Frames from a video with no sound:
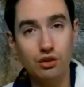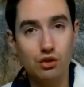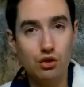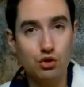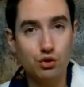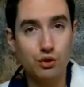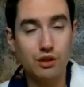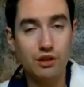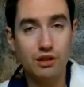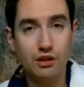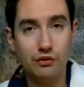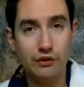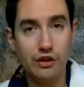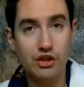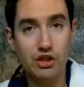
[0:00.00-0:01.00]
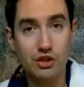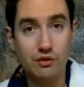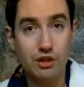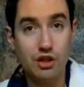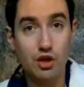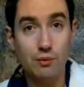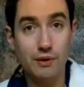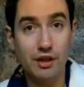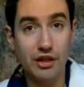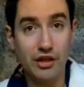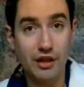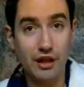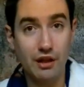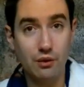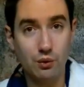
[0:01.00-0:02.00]
nutrient in the function of the human
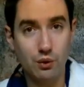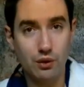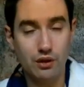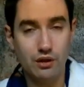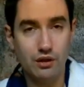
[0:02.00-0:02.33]
thyroid.